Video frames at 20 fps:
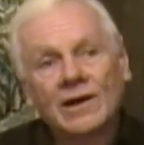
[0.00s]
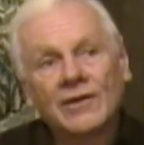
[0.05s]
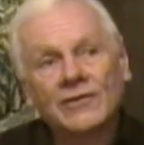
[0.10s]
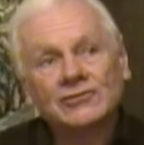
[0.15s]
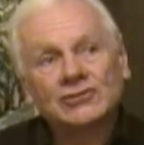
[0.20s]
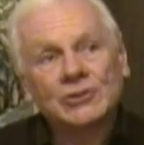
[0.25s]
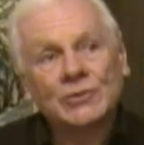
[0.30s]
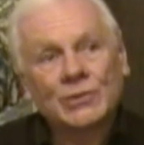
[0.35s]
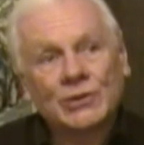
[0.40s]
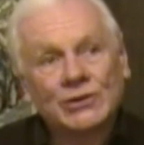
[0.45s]

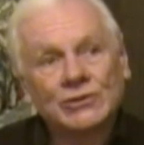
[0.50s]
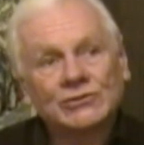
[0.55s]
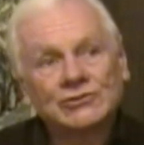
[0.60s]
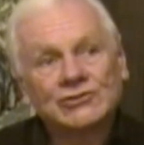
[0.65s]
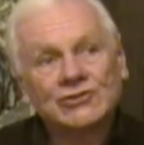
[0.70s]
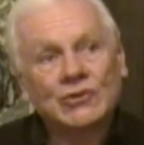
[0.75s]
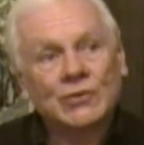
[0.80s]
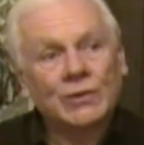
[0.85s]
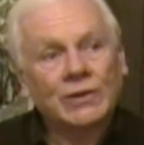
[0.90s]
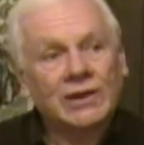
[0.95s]
I
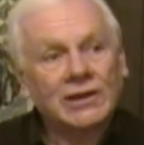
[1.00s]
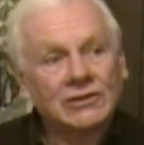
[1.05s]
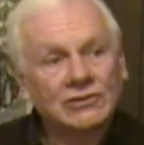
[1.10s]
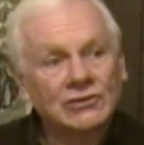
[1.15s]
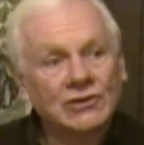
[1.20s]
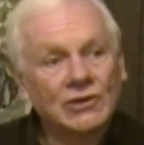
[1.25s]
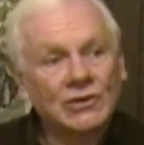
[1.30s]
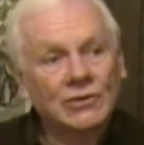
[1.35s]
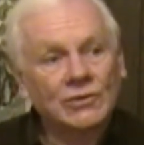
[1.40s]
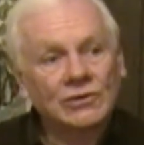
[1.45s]
suppose you
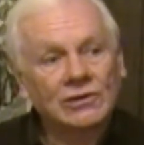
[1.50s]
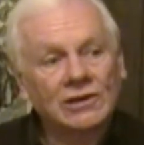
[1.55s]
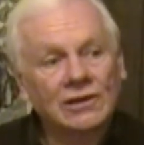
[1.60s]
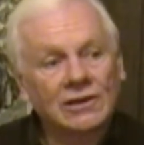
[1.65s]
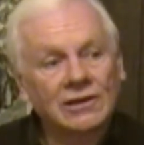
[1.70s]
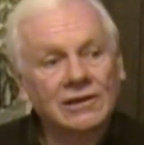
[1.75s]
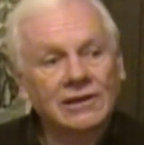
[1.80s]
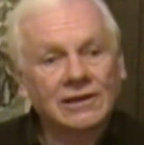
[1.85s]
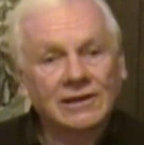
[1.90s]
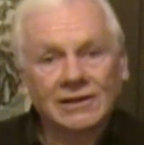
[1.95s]
can go
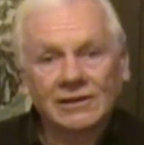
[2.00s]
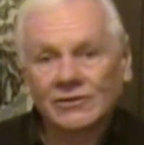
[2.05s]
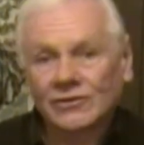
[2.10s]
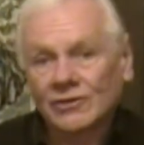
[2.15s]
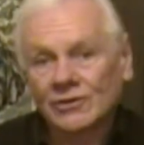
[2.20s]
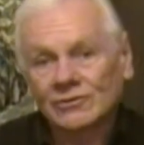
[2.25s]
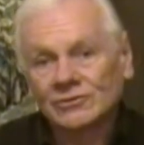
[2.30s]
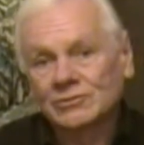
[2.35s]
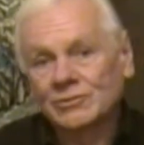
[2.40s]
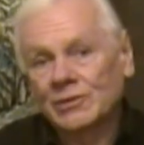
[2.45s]
and look
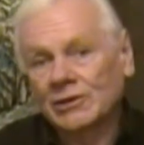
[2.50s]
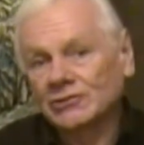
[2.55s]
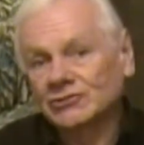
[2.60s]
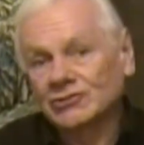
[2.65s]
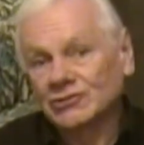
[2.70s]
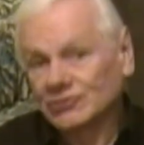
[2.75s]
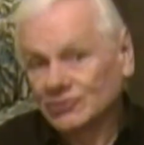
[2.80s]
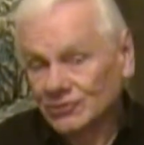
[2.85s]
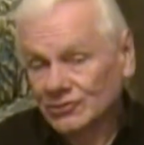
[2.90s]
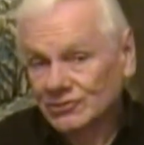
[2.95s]
at those
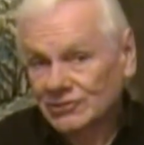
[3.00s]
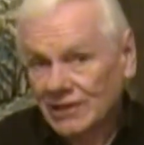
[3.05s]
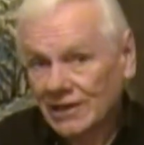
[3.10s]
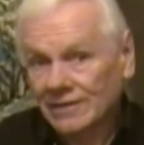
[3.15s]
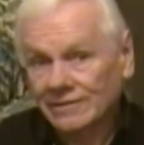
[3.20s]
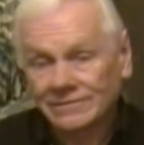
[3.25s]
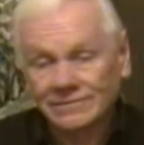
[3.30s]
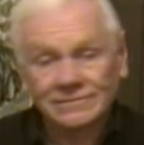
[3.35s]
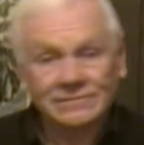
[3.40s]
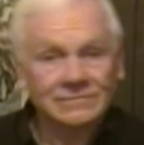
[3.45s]
pictures
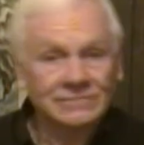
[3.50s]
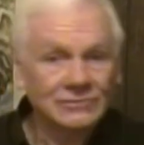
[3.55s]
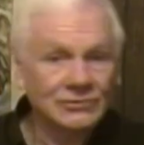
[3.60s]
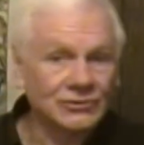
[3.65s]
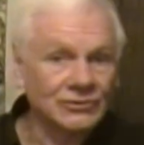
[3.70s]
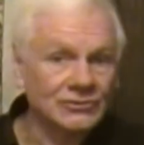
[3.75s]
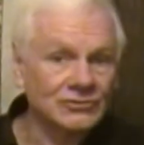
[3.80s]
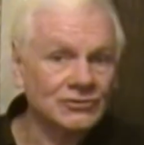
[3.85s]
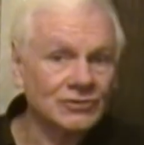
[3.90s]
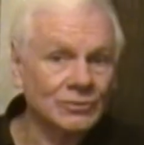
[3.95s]
yourself,
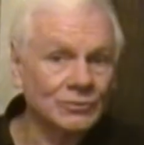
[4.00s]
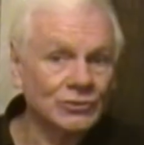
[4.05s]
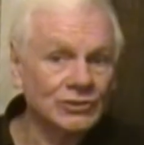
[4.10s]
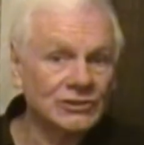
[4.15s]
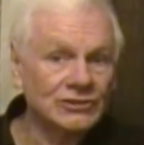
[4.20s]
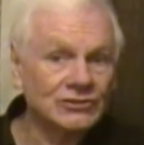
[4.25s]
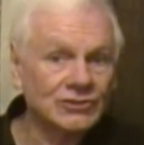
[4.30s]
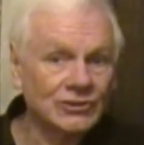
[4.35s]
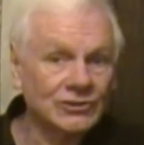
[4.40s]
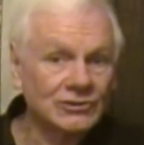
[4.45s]
do some
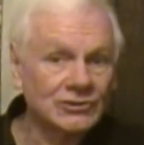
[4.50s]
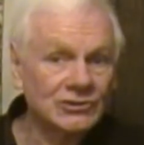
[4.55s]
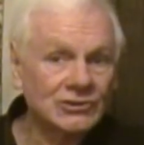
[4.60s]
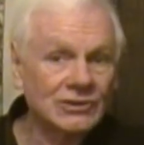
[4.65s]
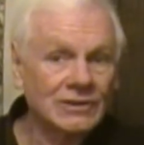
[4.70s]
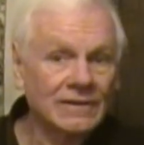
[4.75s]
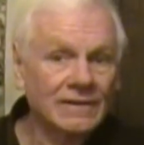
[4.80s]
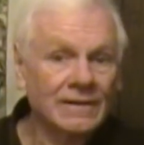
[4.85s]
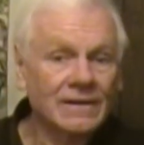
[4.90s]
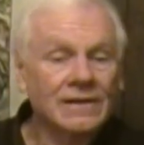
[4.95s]

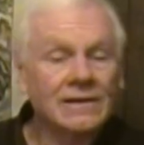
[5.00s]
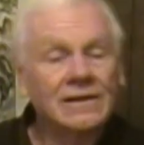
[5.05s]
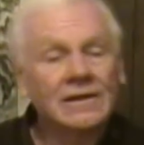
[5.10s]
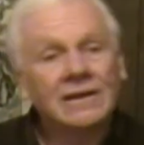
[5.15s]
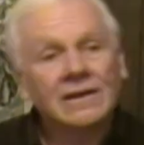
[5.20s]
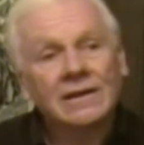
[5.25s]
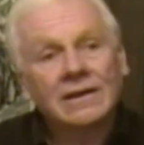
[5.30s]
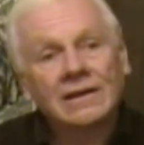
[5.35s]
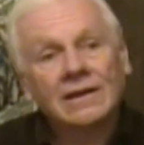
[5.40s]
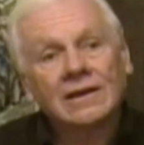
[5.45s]
research.
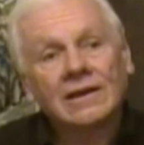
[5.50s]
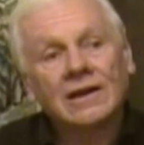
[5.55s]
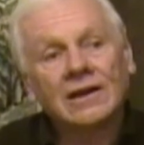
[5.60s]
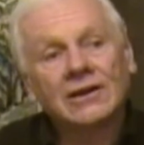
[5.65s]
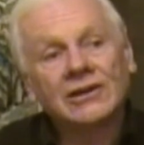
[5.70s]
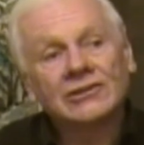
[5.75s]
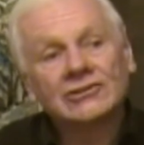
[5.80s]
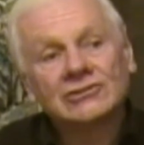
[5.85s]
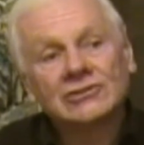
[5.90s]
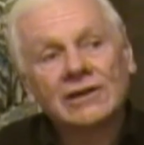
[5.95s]

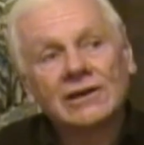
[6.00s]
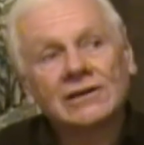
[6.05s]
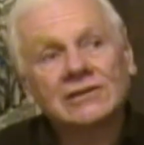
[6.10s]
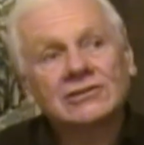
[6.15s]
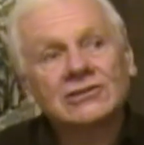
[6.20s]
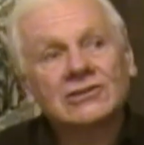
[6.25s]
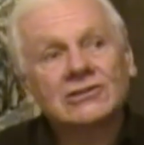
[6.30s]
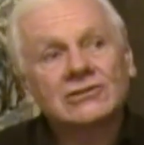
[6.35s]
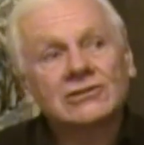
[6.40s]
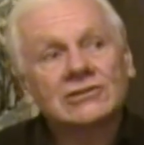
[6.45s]
And it's
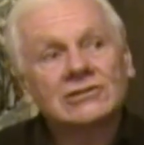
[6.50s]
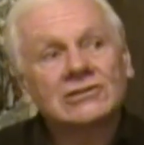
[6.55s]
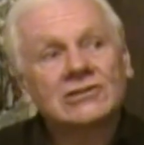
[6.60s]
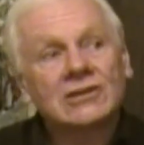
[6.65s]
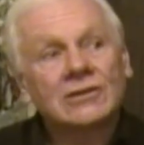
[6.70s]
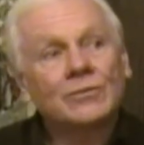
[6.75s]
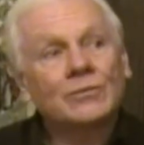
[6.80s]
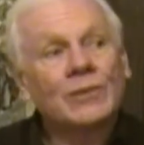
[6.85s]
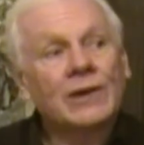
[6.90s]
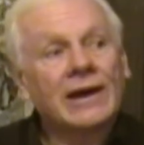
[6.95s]
not just to
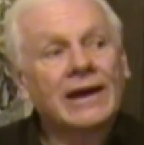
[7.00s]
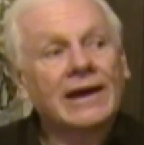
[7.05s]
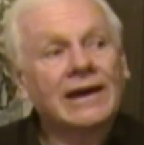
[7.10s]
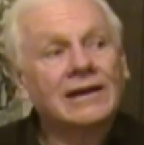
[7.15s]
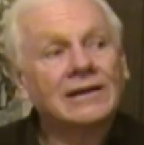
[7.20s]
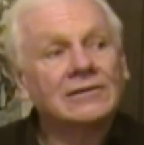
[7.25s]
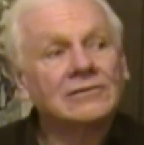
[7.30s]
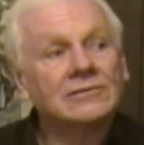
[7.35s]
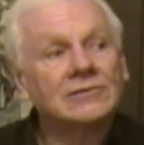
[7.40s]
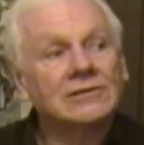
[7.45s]
sit
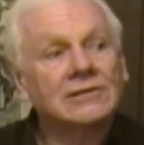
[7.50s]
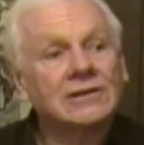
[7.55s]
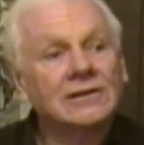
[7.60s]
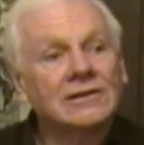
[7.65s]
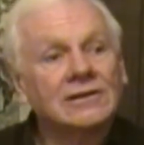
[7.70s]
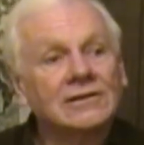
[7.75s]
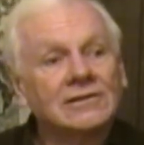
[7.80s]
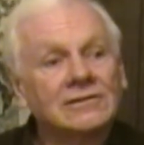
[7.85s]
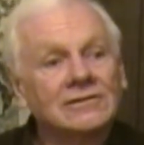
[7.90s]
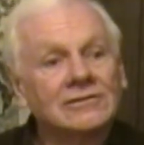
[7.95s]
back and
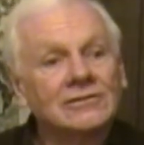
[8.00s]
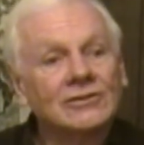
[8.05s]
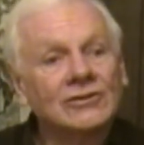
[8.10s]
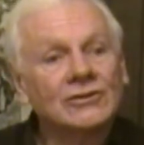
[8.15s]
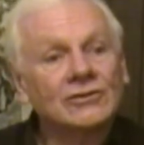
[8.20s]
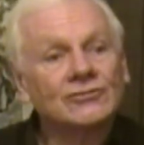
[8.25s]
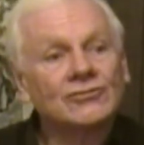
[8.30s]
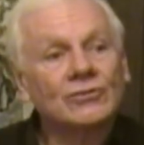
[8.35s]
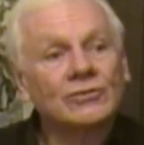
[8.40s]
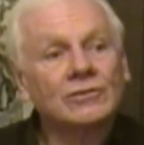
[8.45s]

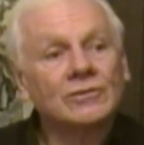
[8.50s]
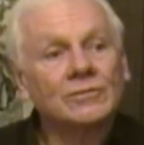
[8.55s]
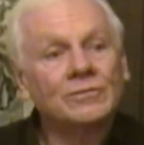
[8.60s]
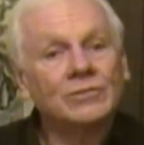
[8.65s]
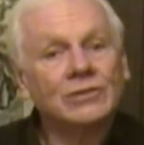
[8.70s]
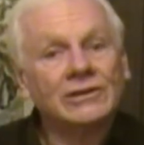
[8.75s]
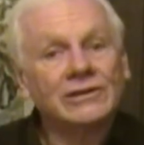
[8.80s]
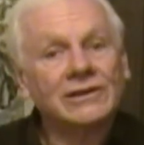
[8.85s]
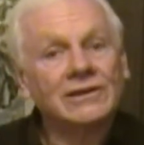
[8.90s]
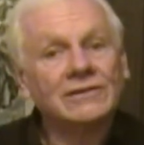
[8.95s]
sort
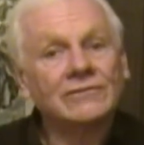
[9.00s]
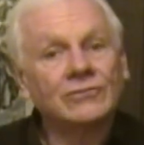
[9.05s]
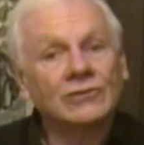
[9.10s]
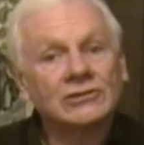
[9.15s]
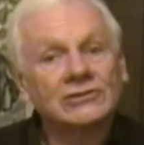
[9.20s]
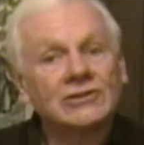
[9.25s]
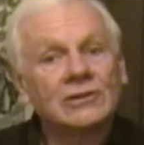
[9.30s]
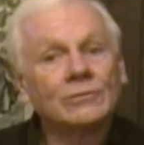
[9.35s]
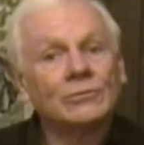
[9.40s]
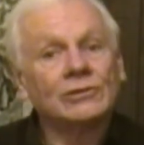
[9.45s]
of believe
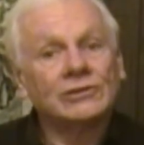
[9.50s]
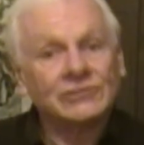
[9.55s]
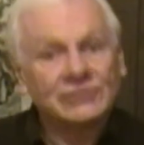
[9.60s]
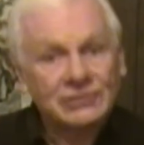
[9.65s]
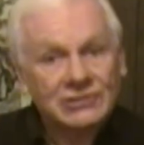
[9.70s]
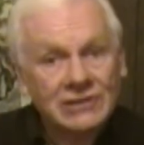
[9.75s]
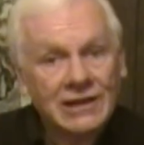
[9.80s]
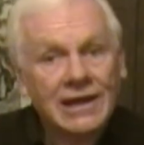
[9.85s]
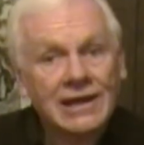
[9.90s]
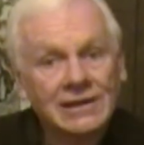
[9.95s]
what
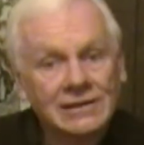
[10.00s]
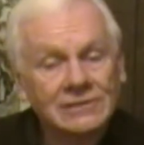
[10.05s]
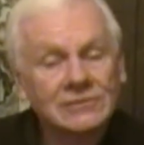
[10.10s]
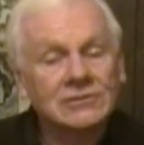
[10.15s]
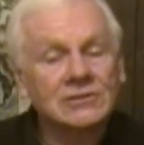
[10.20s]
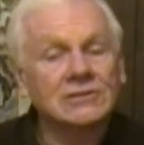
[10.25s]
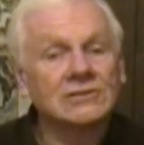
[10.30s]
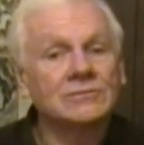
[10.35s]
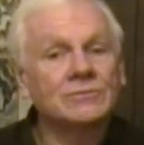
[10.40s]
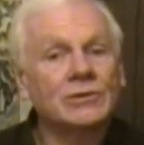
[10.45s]
someone
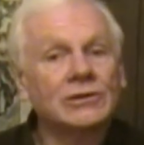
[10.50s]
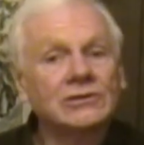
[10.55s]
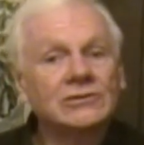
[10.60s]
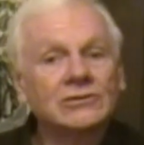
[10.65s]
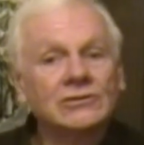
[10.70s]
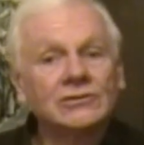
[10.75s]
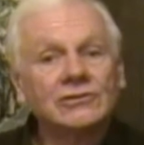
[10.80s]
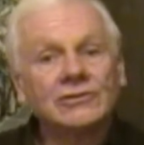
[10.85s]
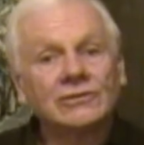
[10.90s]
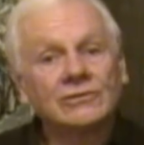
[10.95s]
says,
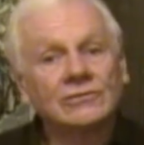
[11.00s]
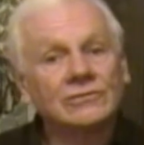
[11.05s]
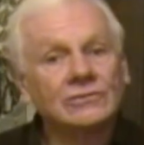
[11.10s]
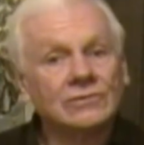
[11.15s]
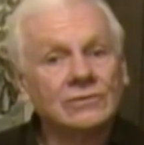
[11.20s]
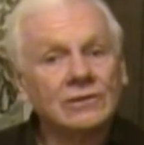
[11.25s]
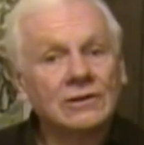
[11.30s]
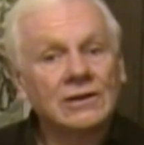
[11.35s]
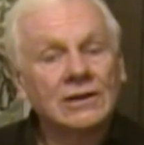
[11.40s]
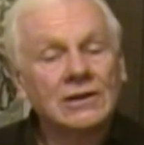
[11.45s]
but to
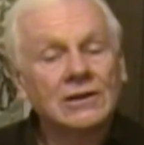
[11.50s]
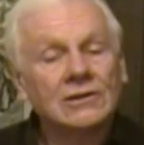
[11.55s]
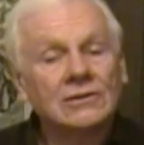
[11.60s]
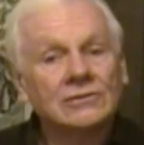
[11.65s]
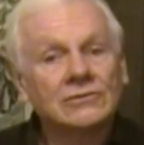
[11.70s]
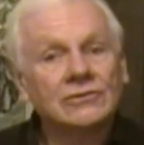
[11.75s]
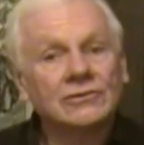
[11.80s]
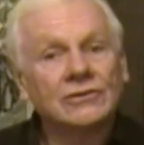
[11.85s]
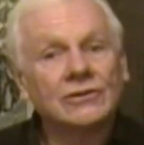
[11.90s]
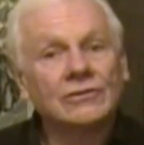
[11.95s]
do
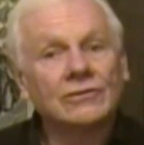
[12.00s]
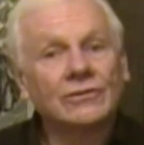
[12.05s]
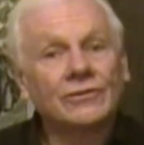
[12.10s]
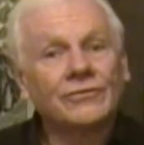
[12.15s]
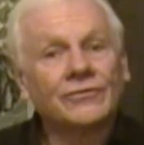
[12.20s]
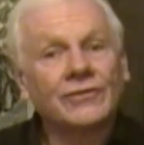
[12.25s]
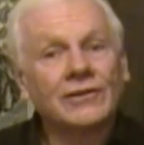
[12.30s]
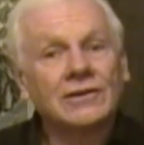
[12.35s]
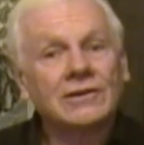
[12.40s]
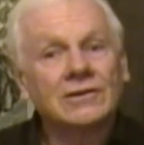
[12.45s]
your
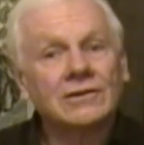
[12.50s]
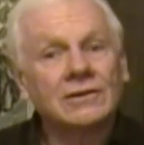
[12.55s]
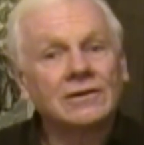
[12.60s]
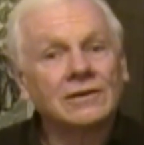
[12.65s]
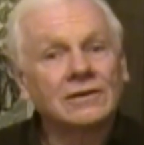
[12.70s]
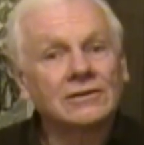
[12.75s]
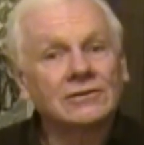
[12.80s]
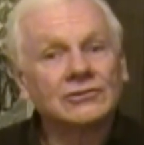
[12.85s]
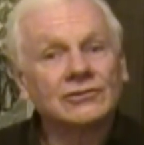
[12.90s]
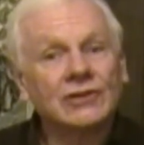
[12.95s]
own
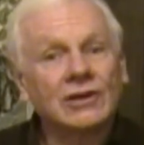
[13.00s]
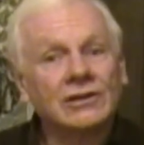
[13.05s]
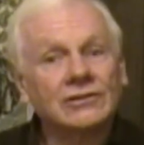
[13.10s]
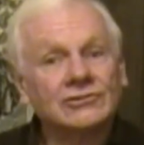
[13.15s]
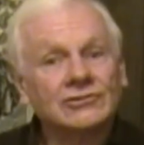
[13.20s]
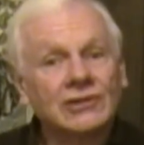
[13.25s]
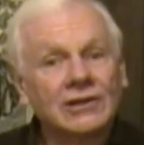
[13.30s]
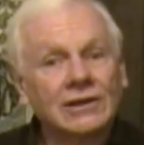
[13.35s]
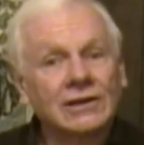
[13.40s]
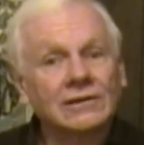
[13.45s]
thinking
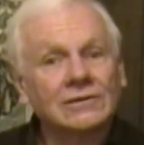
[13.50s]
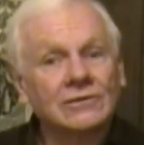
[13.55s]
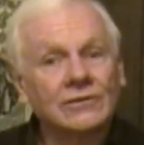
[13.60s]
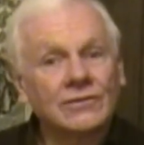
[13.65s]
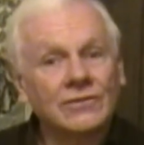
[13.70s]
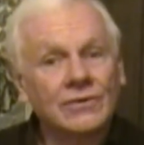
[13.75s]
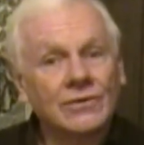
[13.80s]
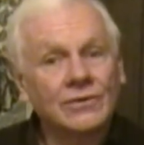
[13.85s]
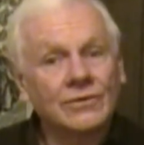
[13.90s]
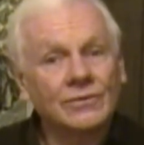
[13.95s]
and check
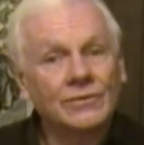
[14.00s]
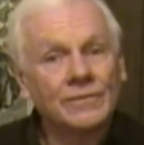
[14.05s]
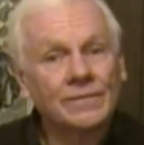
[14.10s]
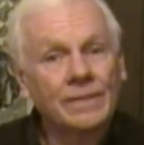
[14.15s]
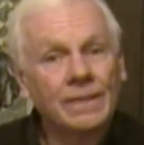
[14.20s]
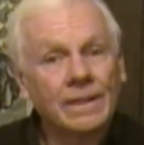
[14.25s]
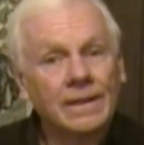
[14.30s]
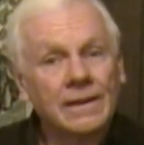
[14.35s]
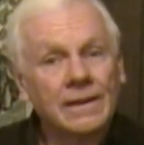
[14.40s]
it through.